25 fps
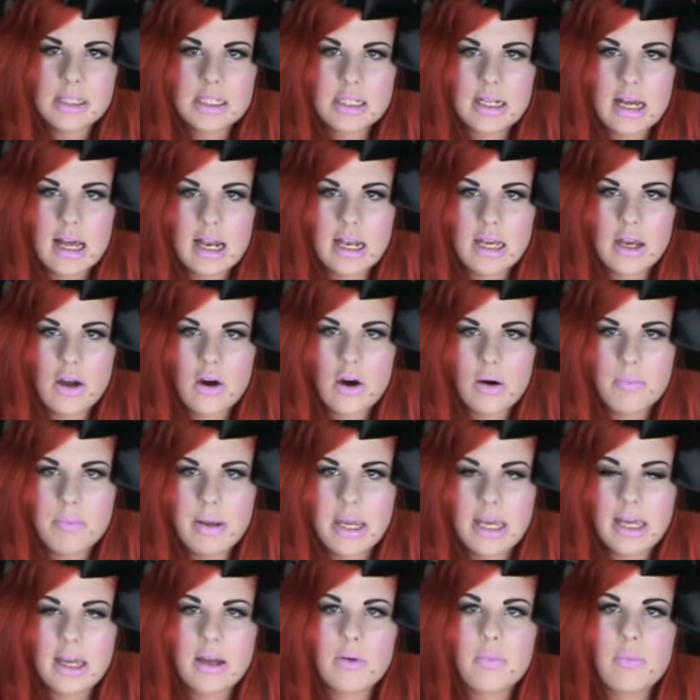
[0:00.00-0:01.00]
slightly hot
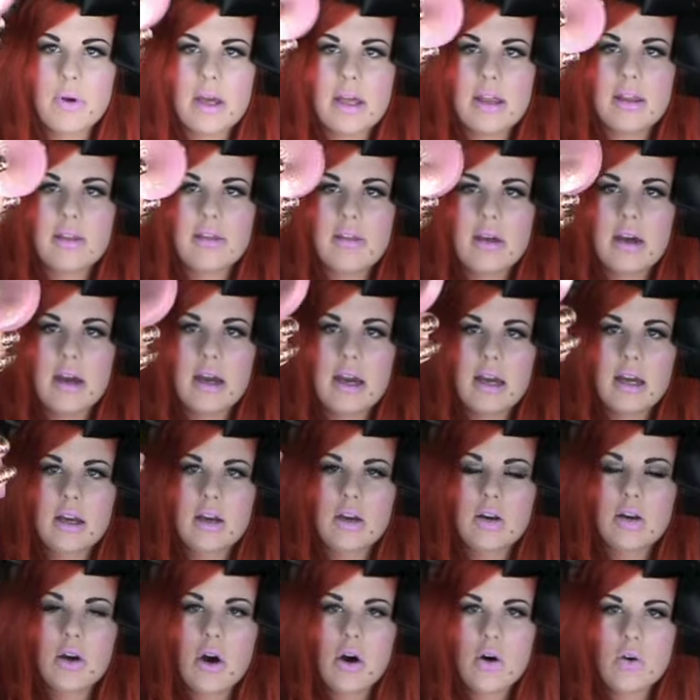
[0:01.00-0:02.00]
pink with
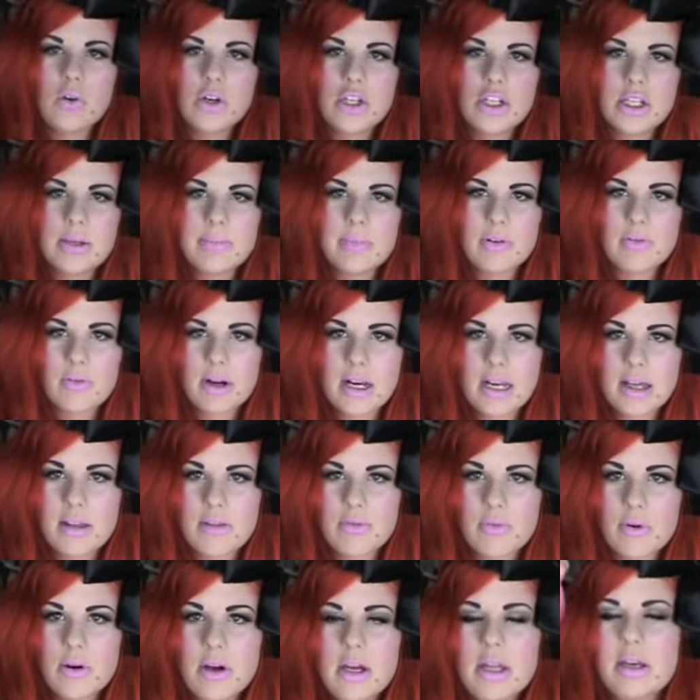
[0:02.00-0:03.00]
a gold shimmer running
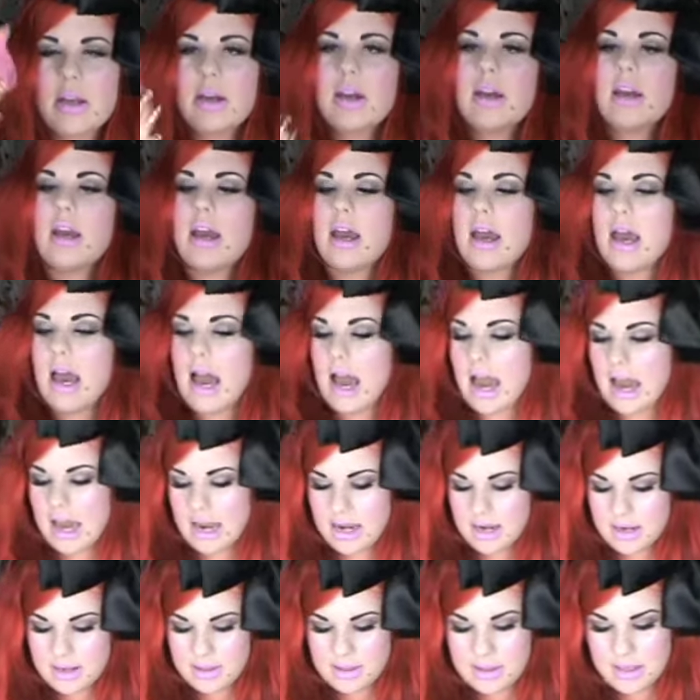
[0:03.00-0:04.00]
through it.
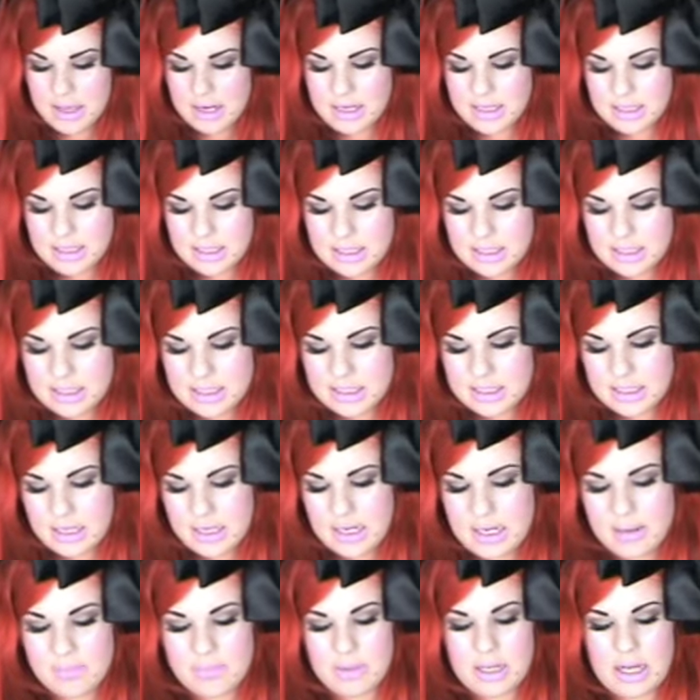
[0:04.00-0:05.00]
And that is a
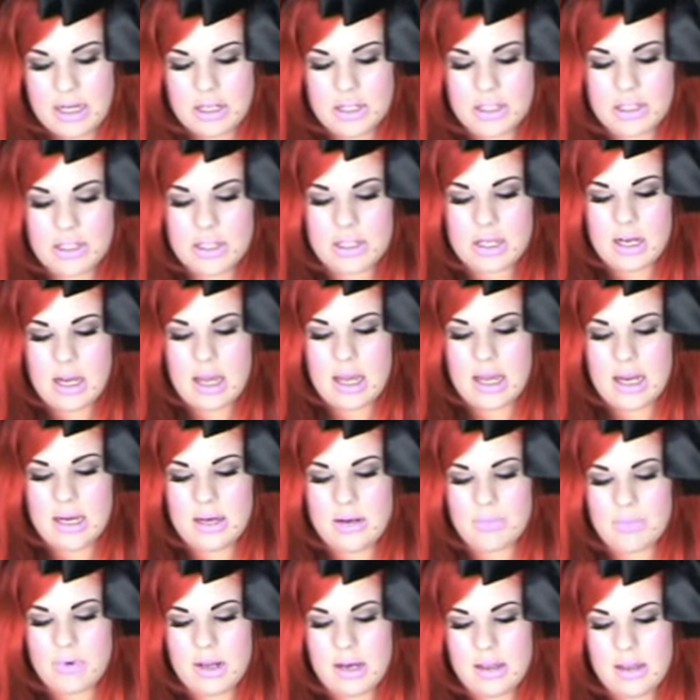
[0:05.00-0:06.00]
stunning blush.
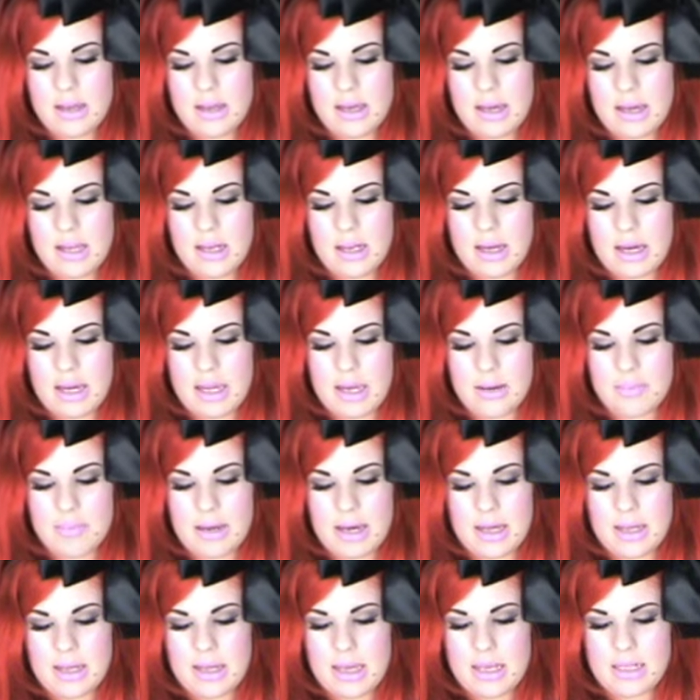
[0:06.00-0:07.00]
And one thing I like
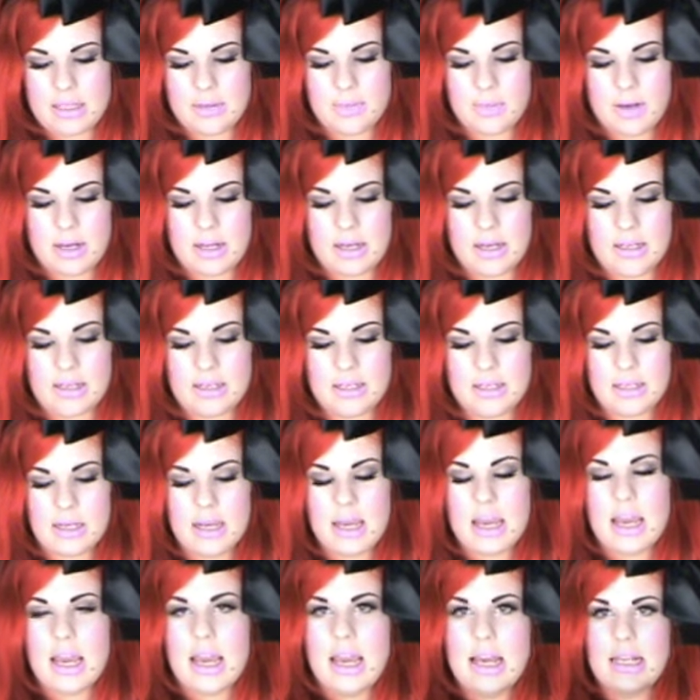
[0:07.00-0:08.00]
about these ones
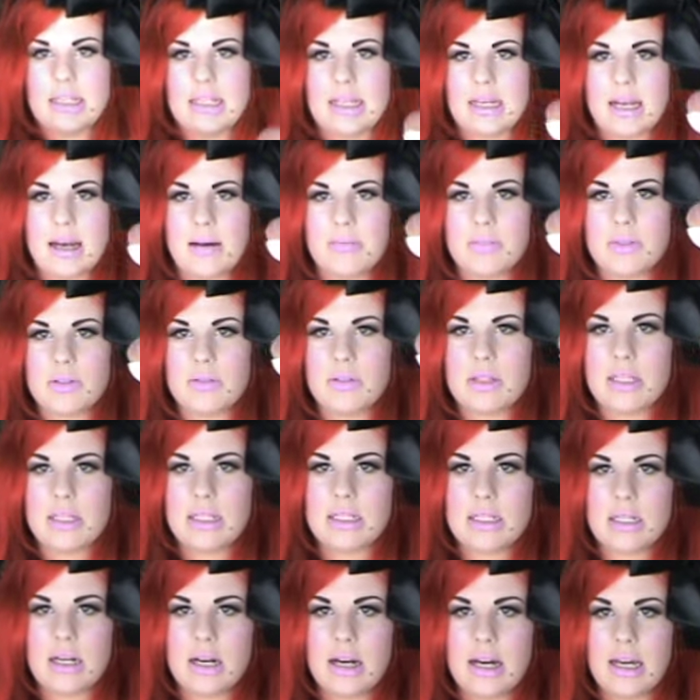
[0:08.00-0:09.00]
is it comes with
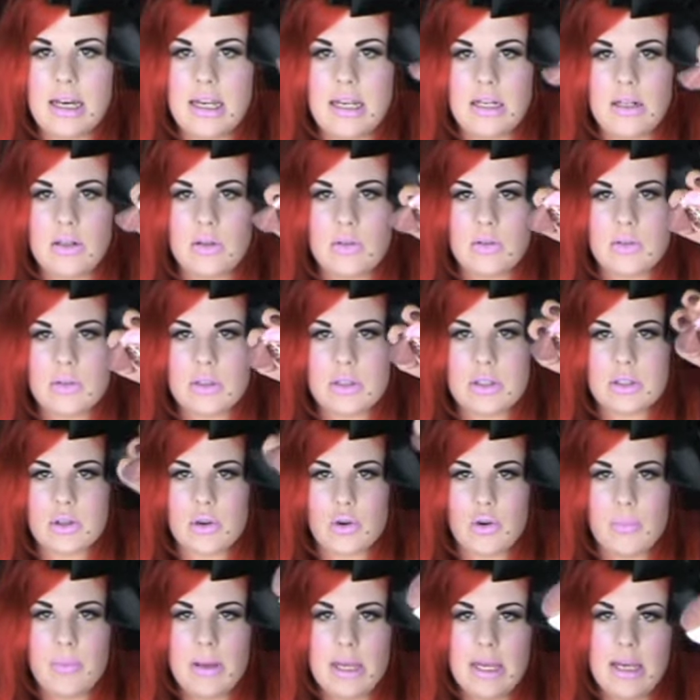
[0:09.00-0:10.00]
this tiny little
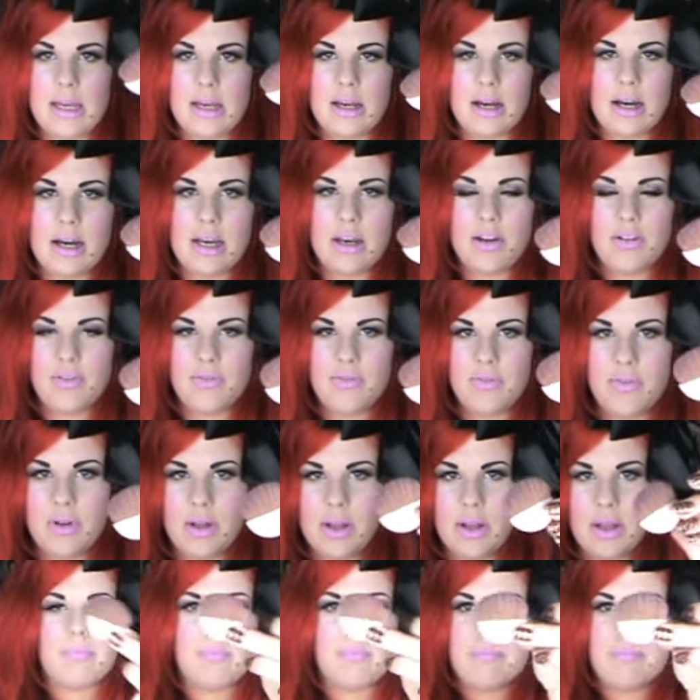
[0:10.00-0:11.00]
scoopy kind of
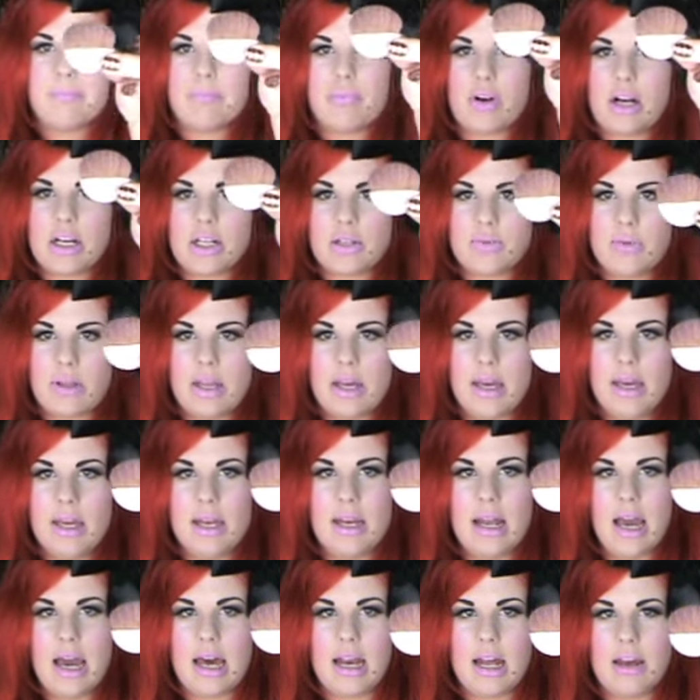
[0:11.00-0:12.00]
brush with
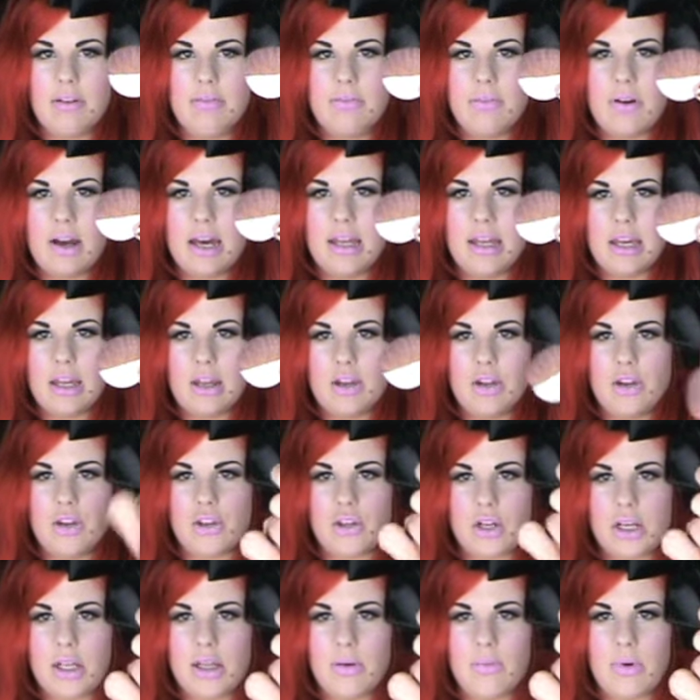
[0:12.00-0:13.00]
it. And I find that
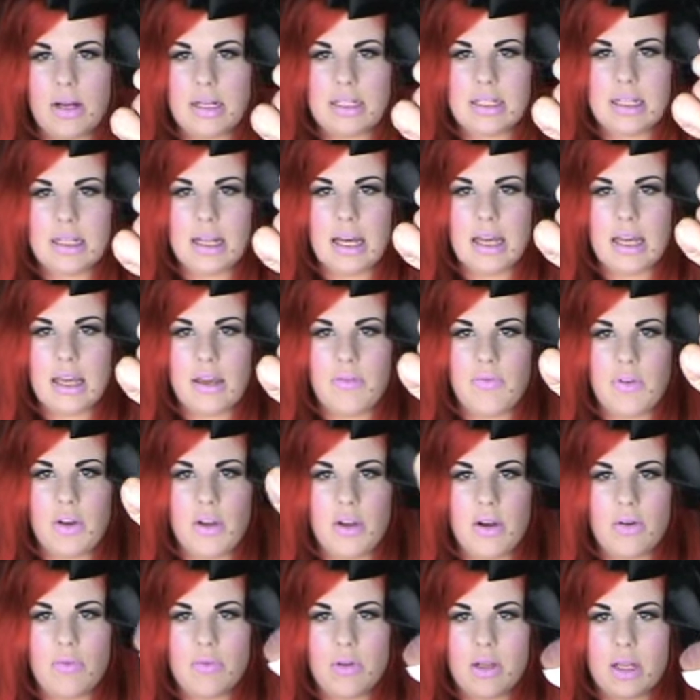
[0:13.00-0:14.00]
usually the ones that they give
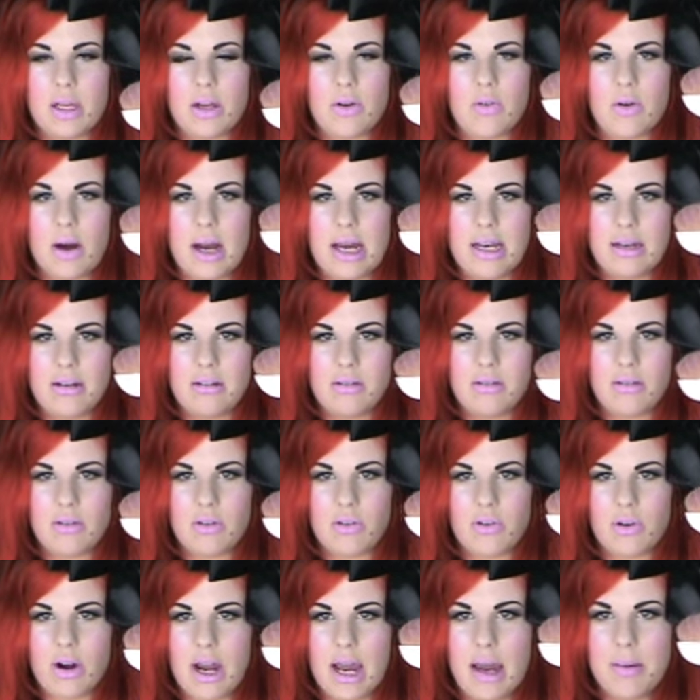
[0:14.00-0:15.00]
you are really quite
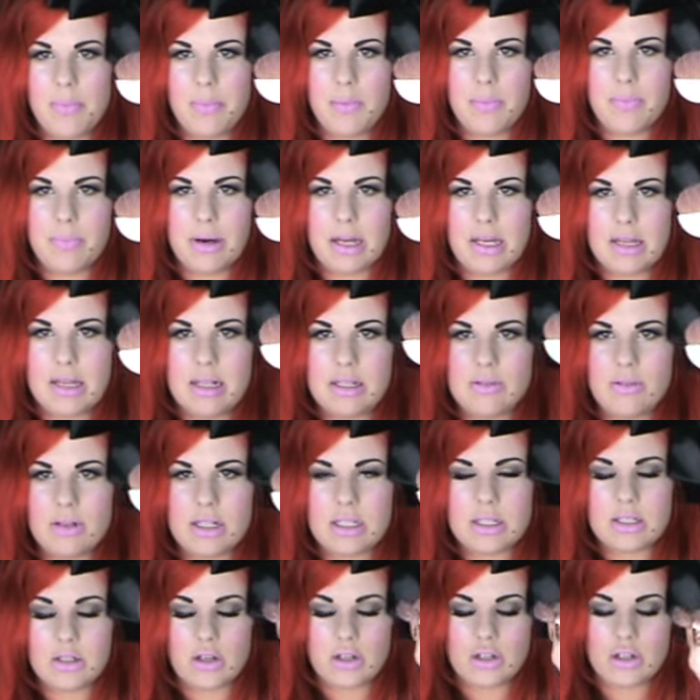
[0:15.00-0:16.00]
crap, but this
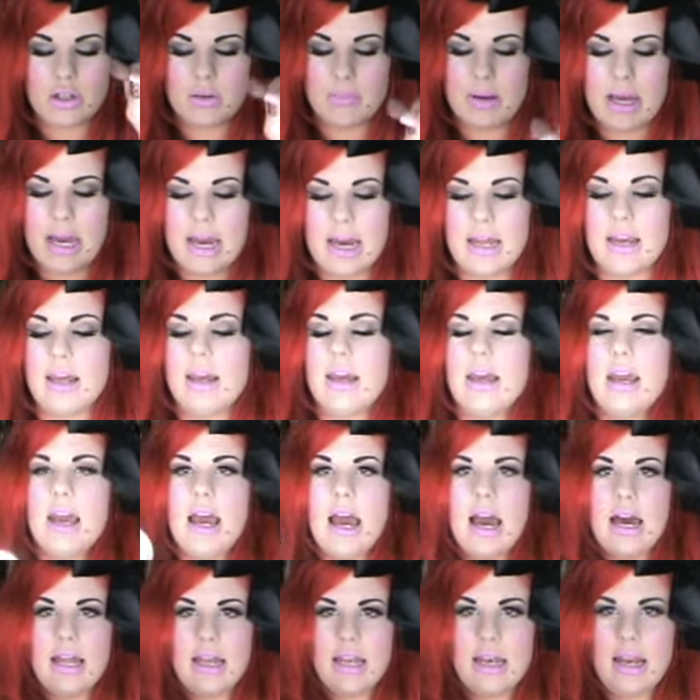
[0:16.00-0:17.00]
one's not too bad.
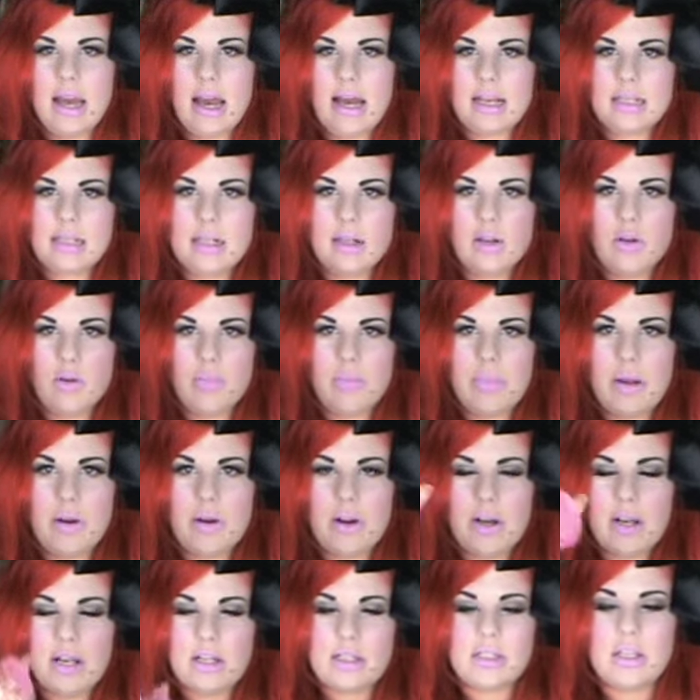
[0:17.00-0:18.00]
And then it has a little
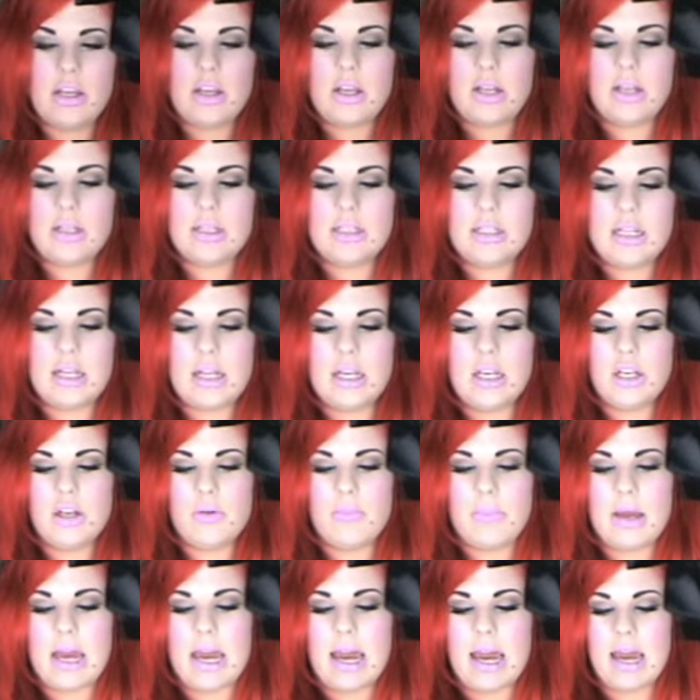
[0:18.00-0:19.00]
mirror in it, so you can stick in
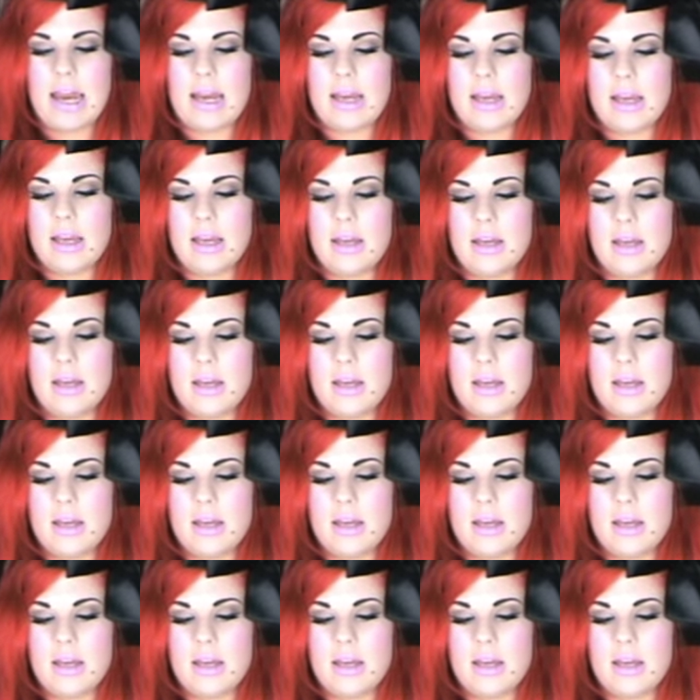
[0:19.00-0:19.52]
your bag,